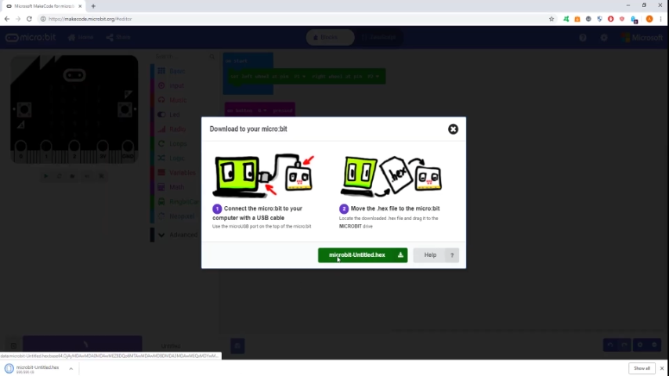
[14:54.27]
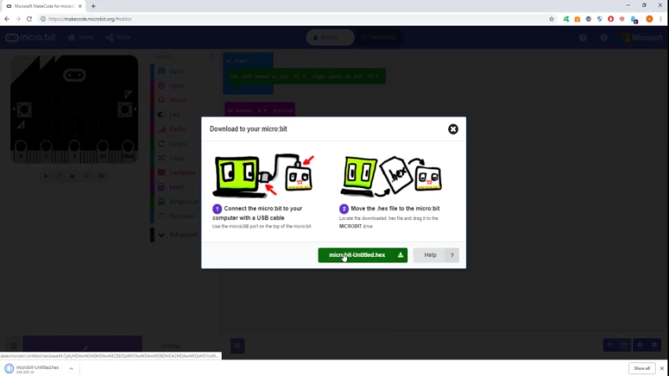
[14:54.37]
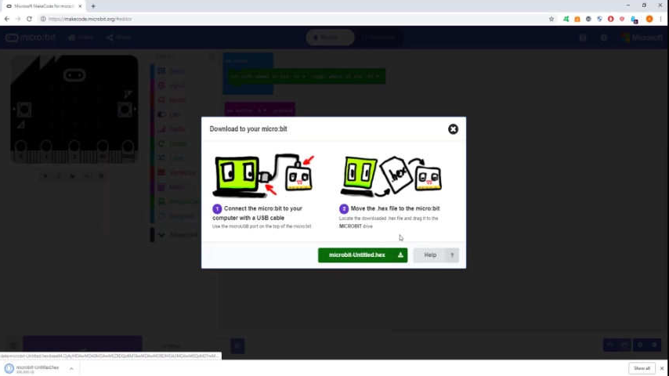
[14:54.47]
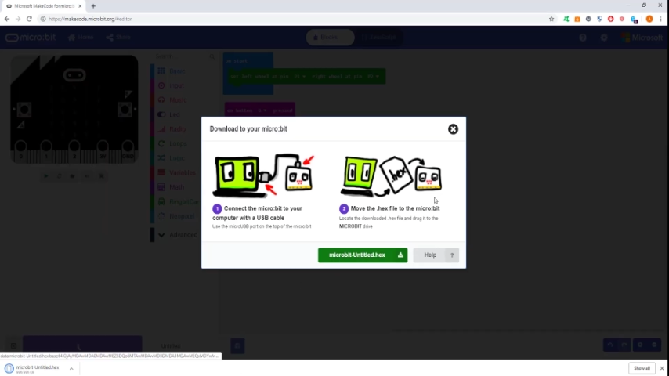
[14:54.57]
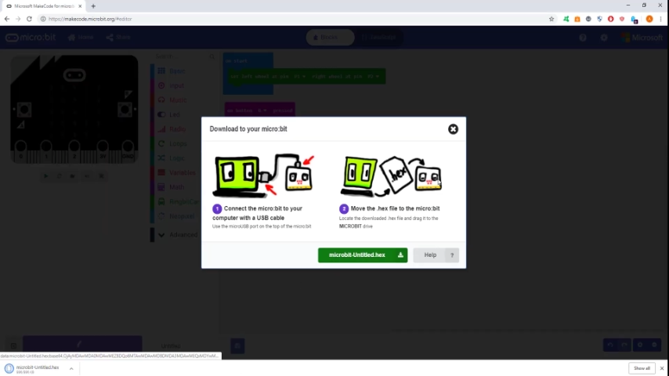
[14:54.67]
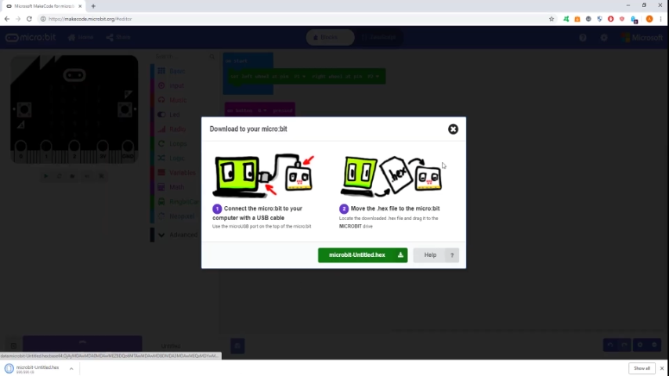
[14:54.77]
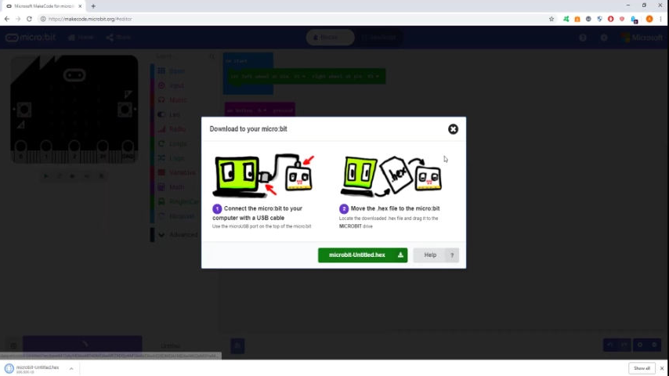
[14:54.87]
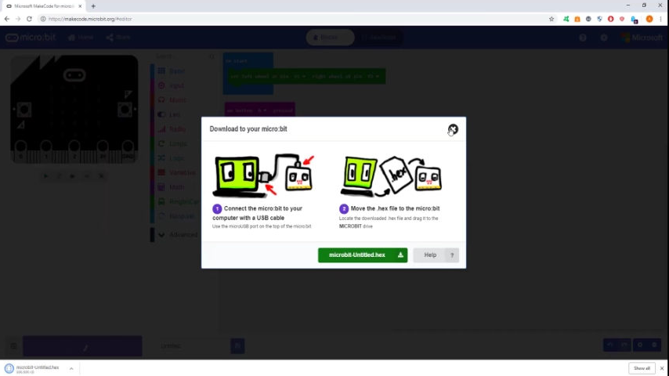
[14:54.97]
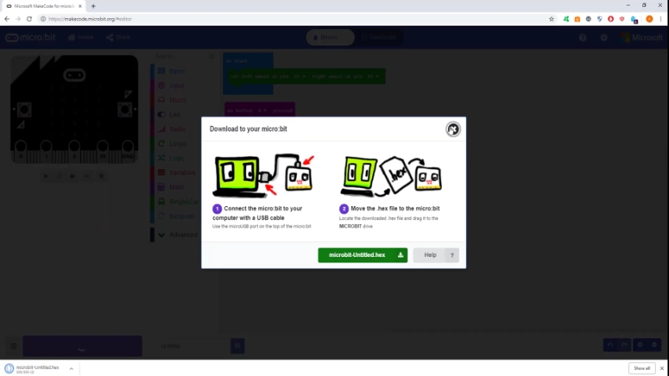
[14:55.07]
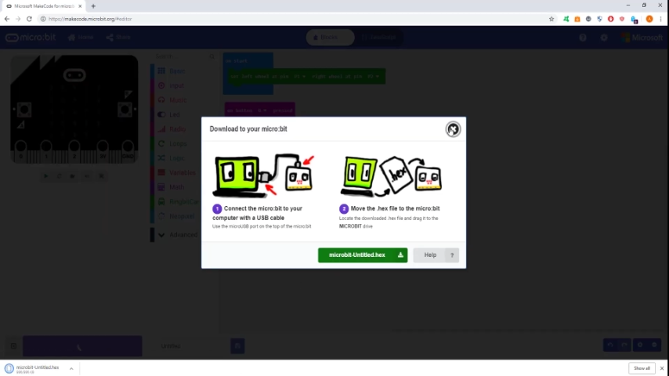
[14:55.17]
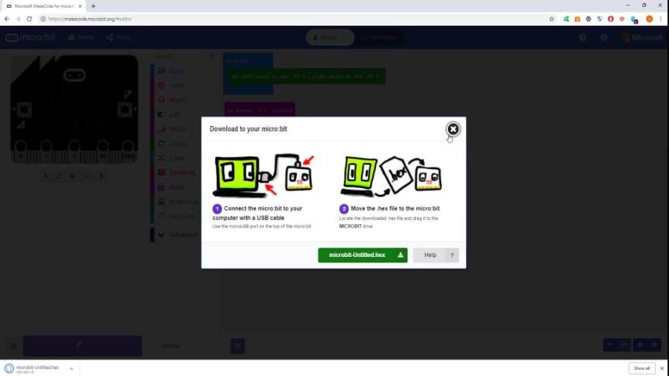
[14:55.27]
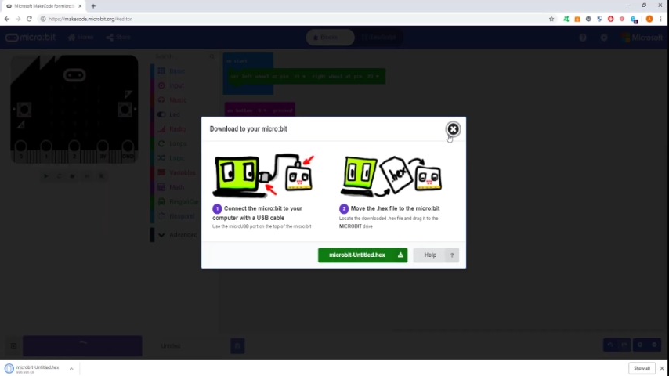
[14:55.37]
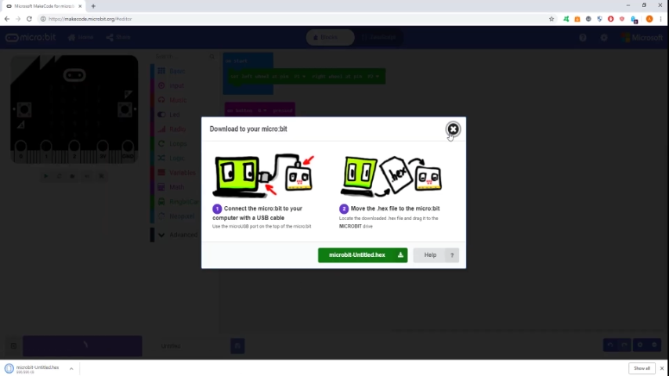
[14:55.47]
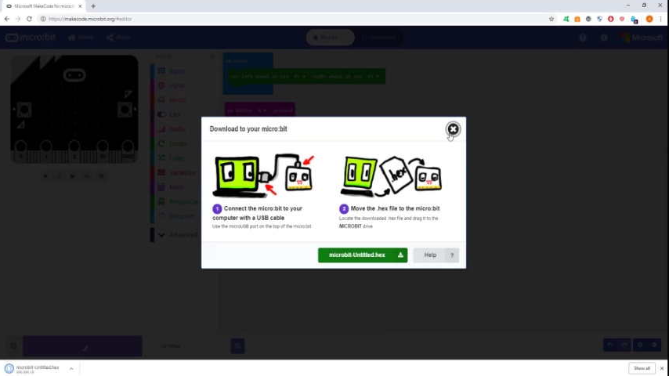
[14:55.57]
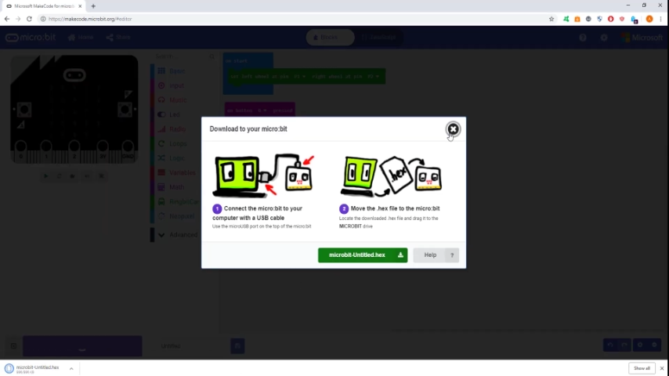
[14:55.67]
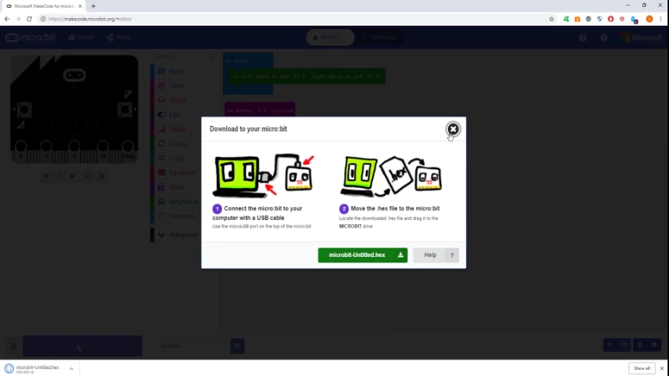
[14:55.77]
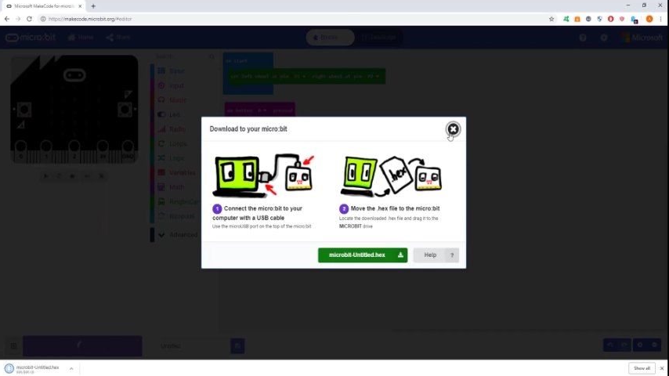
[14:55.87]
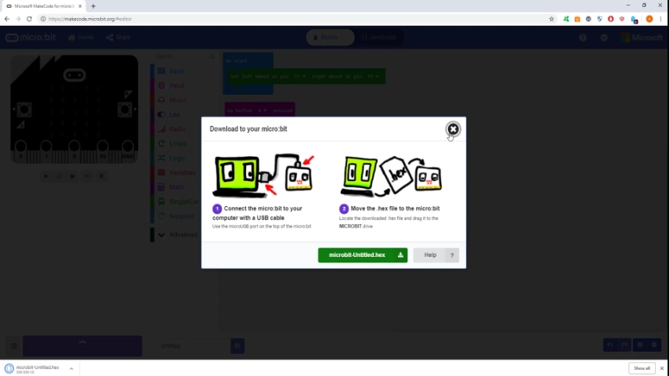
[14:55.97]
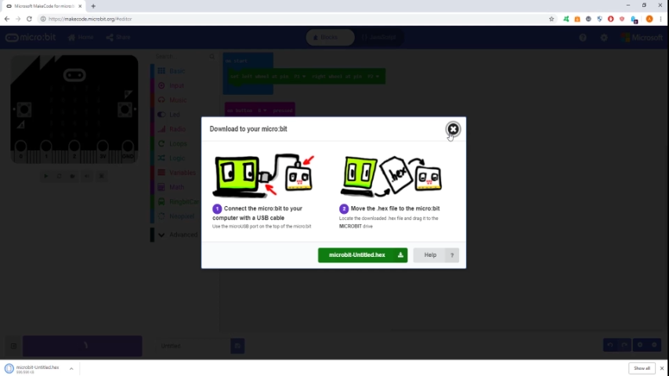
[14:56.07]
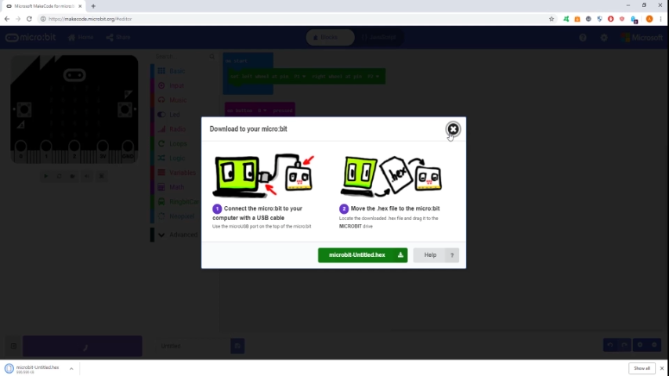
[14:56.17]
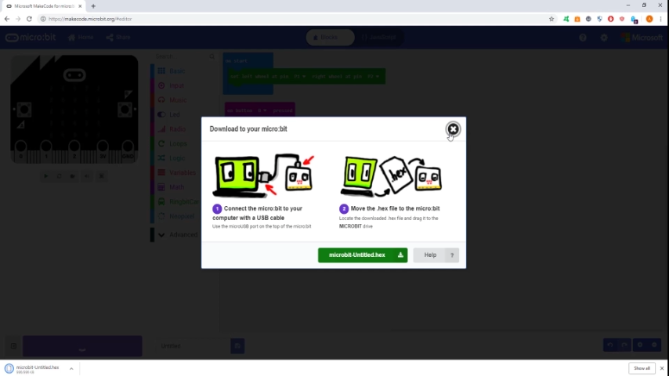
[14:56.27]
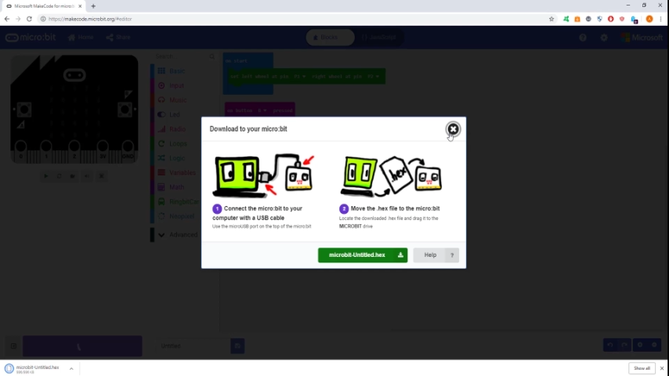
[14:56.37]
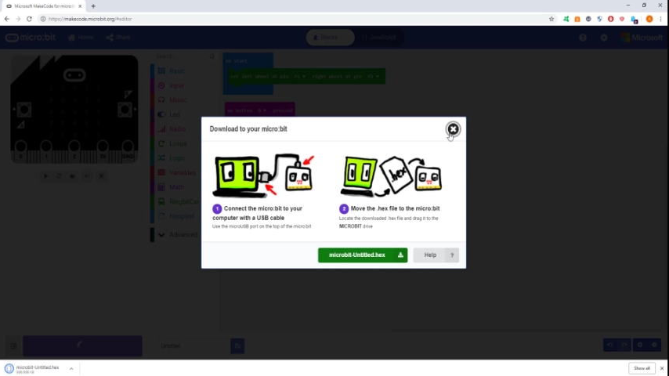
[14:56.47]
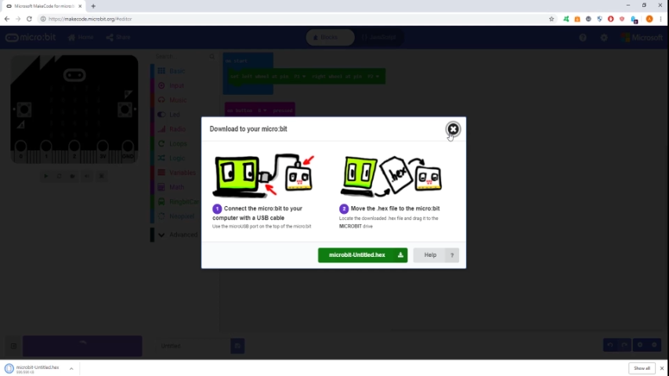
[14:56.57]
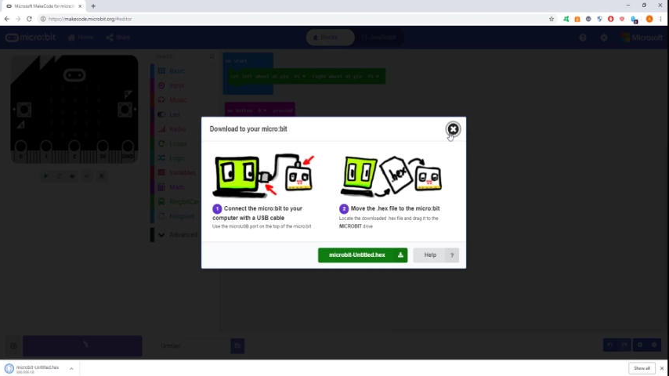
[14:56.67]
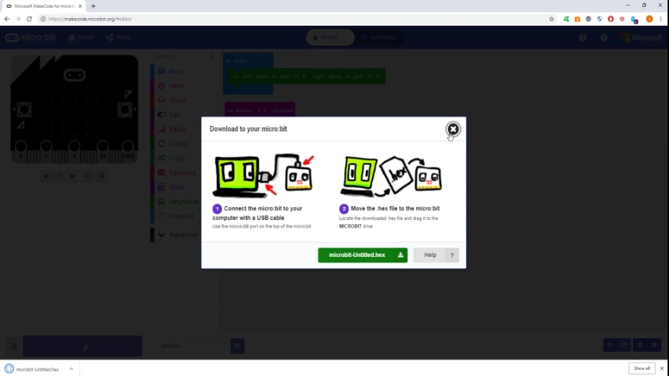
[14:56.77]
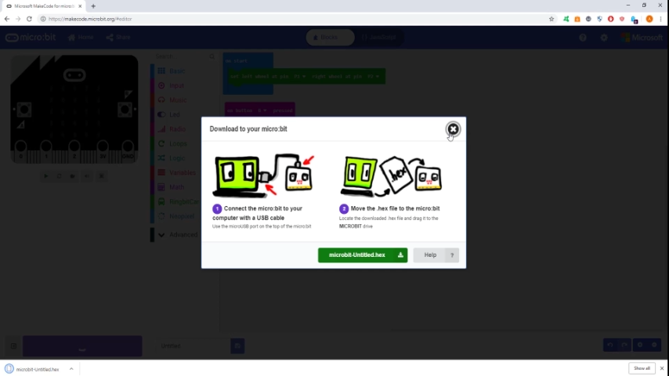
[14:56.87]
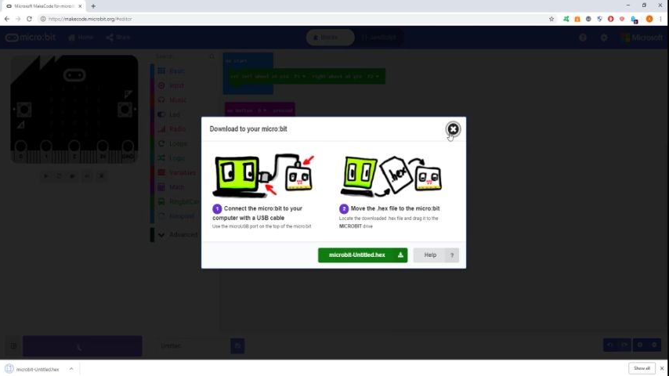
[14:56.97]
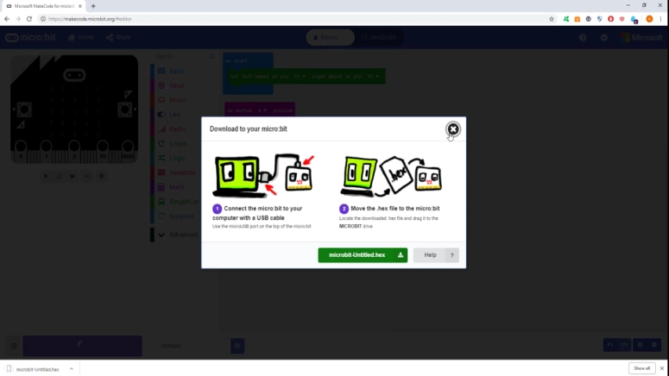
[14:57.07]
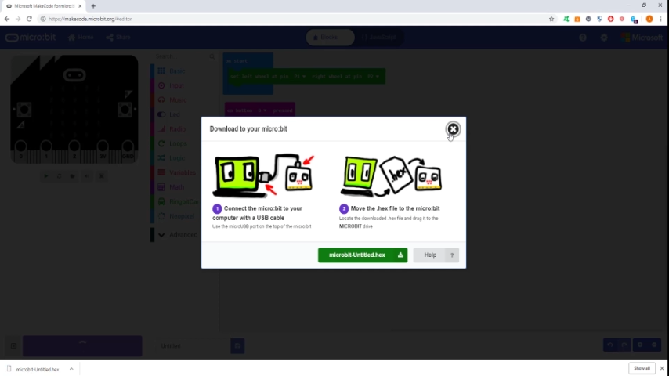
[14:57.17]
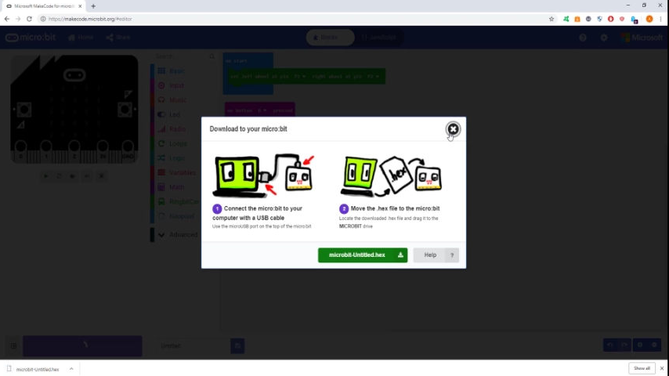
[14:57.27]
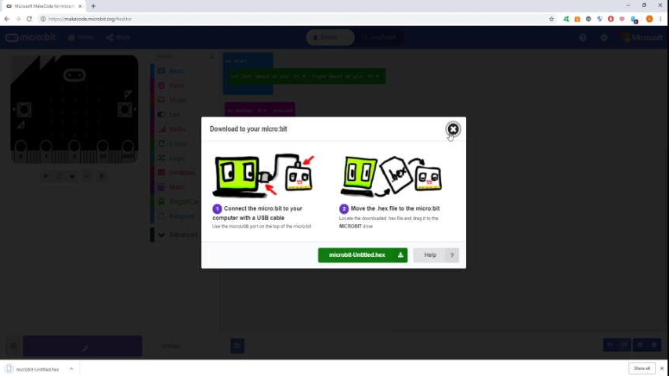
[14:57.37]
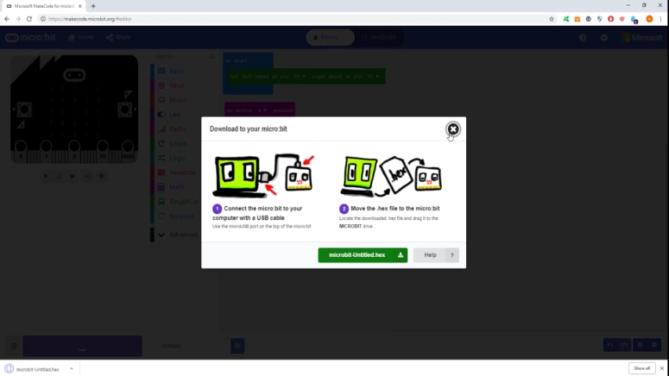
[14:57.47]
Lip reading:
Nobody's mouth can be seen.